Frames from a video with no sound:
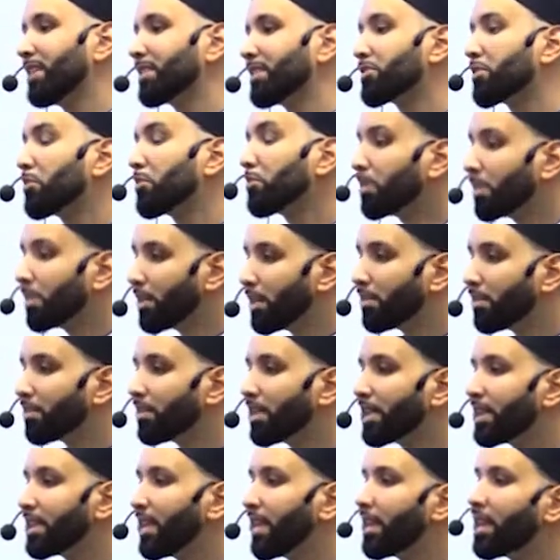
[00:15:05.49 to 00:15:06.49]
So
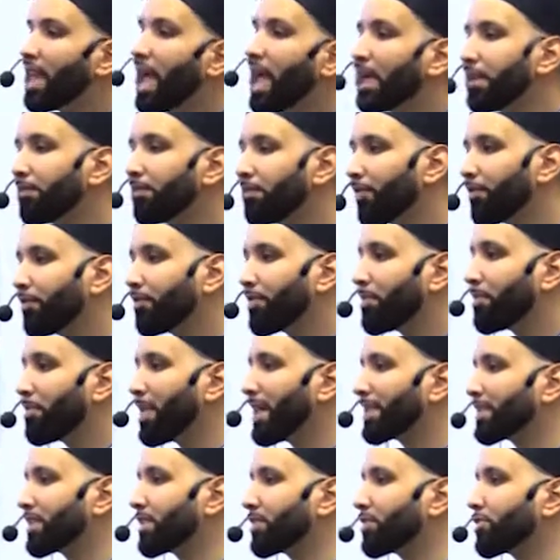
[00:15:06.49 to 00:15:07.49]
clearly the life of the
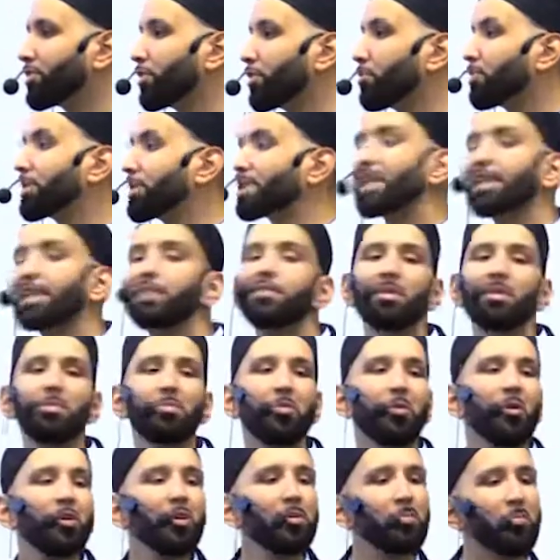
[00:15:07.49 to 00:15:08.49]
messenger was even
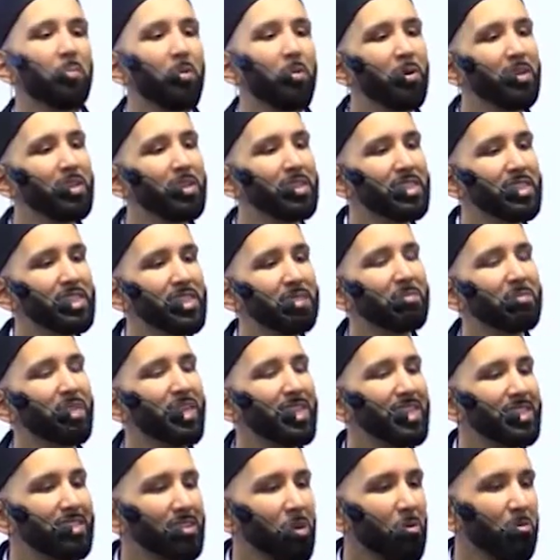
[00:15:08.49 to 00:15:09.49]
more important to him
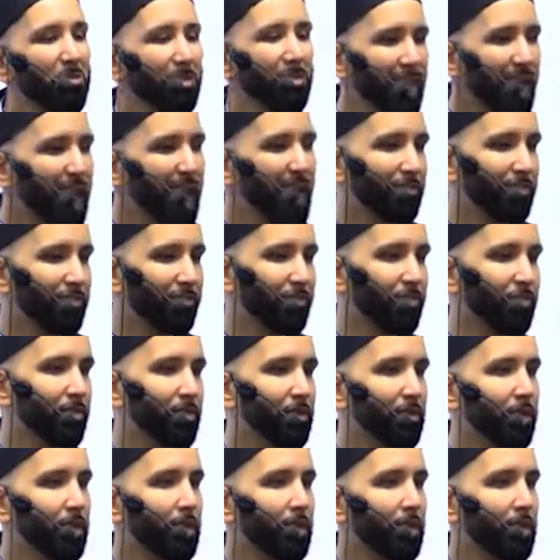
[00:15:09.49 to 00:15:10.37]
than his own life.